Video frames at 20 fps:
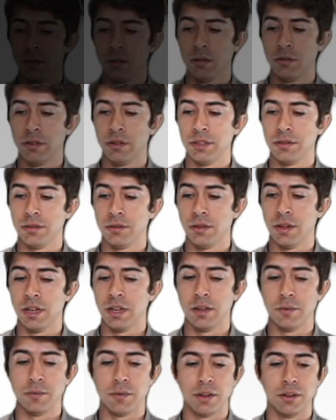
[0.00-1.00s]
All right, so I
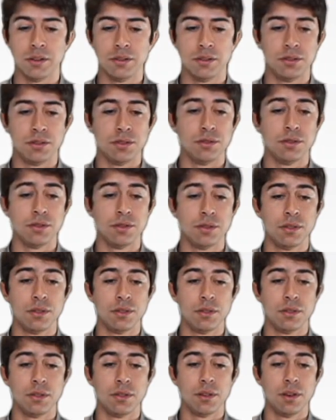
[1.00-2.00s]
am going to
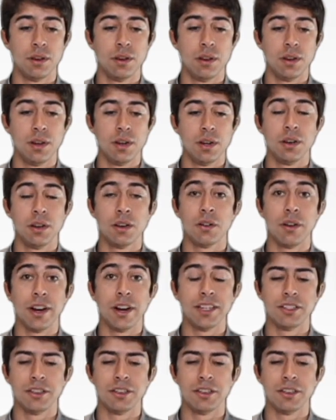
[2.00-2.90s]
create